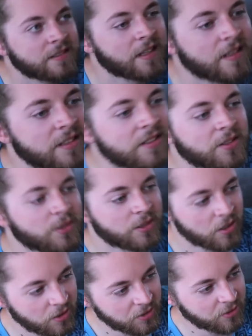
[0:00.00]
The fact that Tyler's
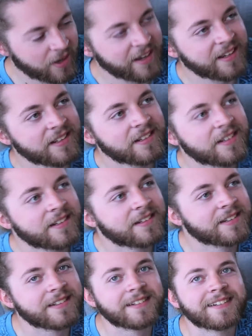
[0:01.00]
still smirking right. is
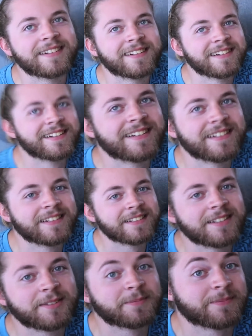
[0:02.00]
making me highly
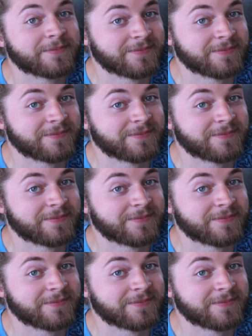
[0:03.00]
uncomfortable.